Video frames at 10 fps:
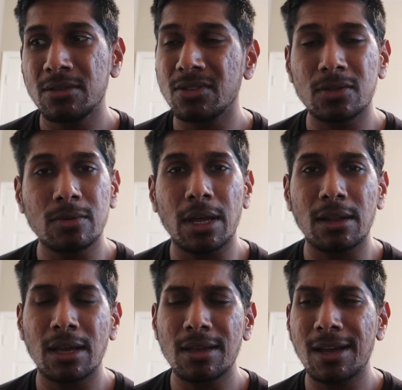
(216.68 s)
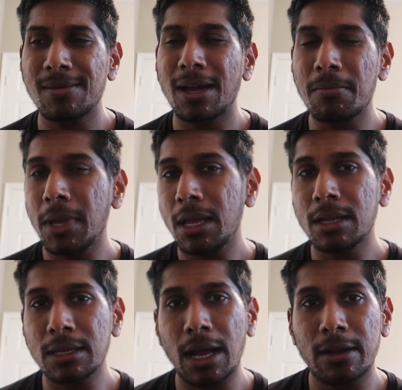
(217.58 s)
Just do that. I, I, I may
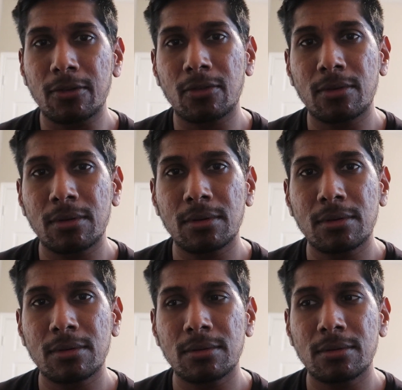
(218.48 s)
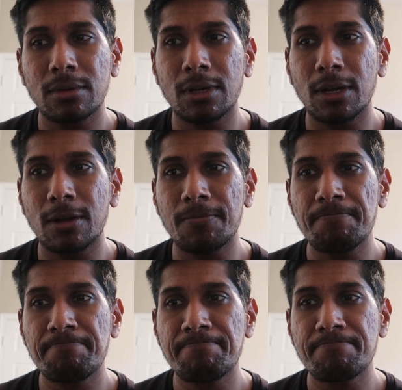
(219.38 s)
attach, uh,
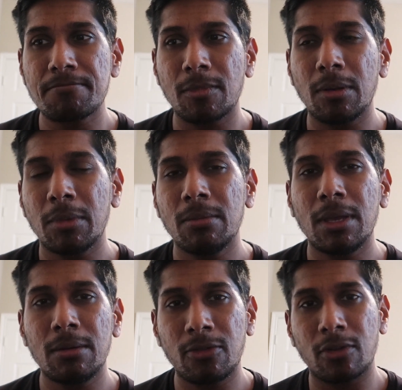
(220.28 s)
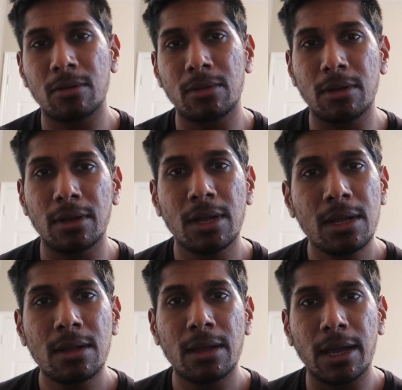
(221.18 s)
I may, may share the
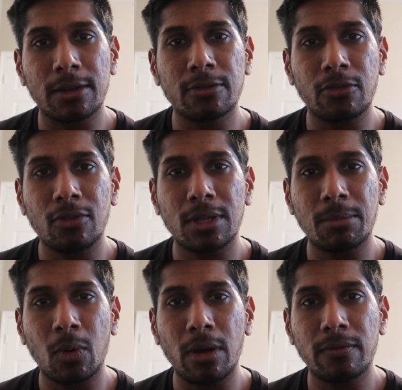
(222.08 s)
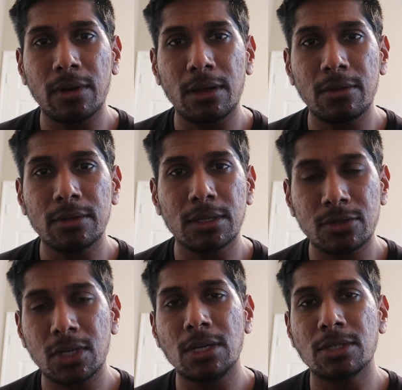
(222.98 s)
Excel sheet that my wife and I use.
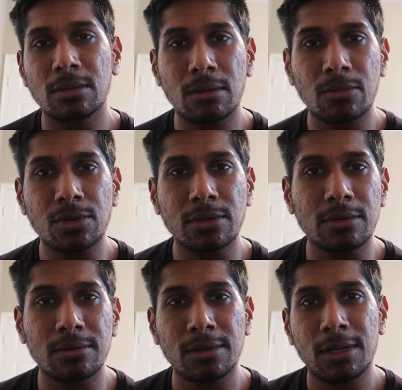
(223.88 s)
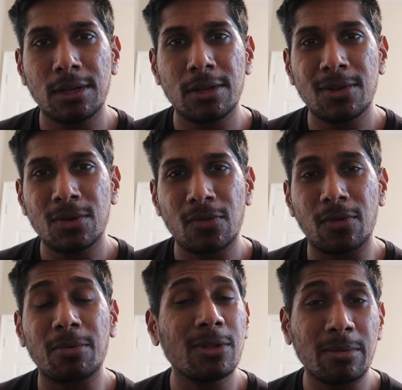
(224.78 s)
I'll change the numbers so you,
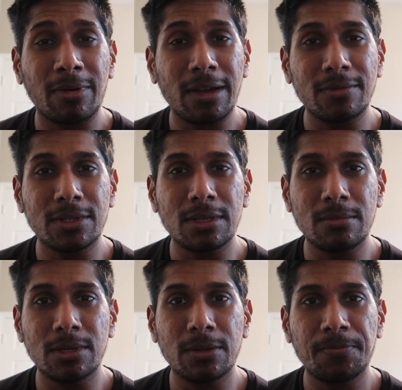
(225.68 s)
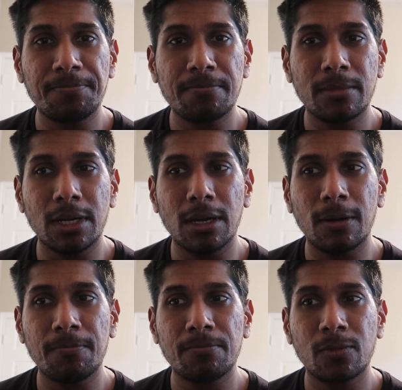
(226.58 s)
for privacy, but
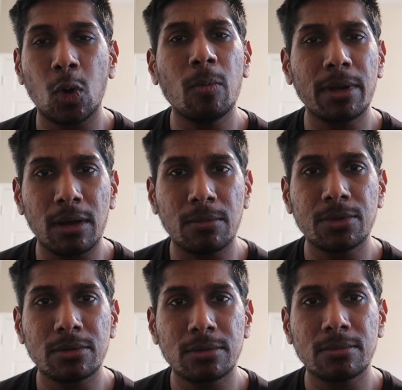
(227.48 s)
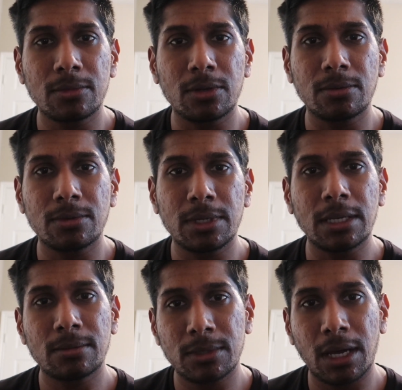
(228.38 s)
uh, I hope it helps. Maybe
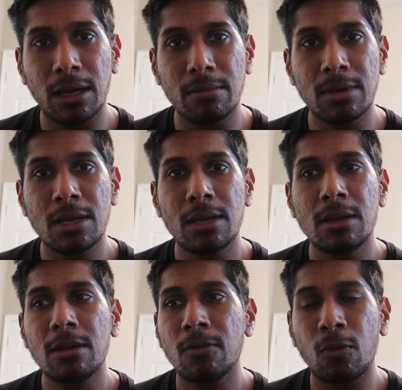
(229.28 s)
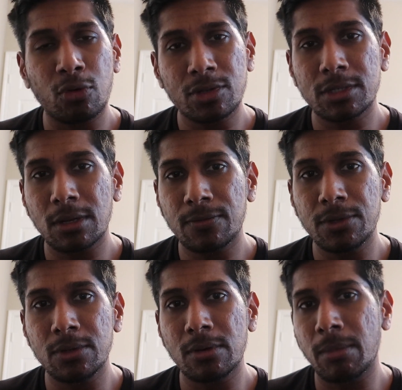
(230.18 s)
take some time. Force yourself
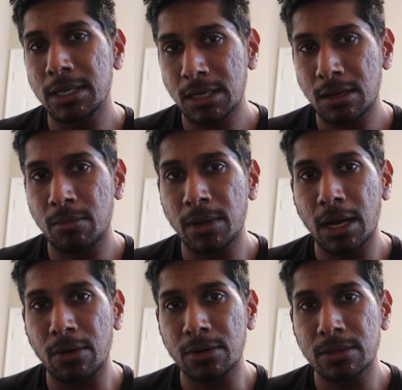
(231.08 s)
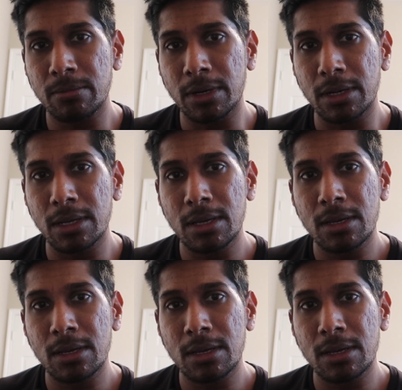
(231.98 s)
to do it. It might take a couple hours, but